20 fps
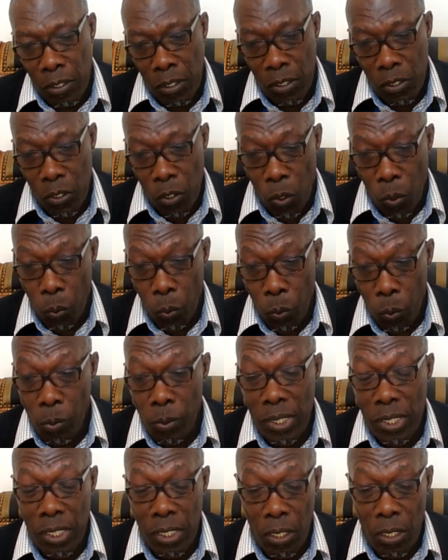So we
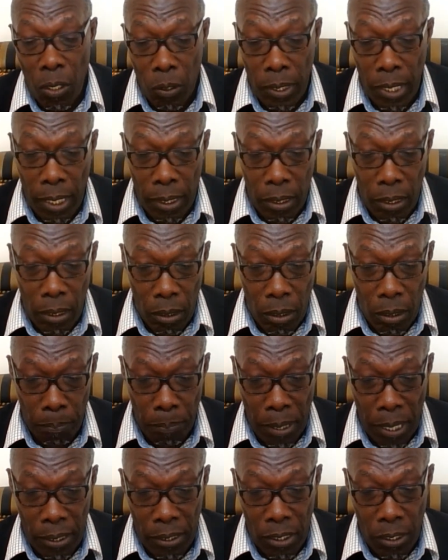will see how that
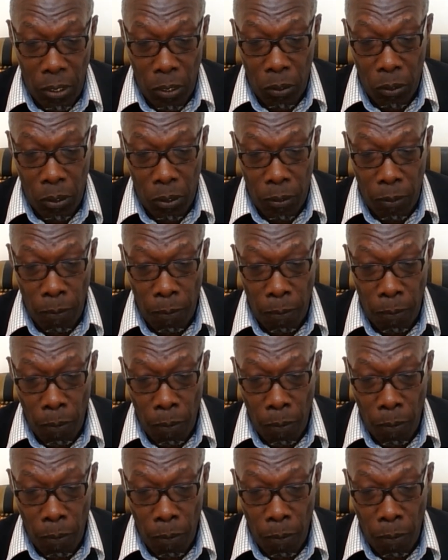pans out.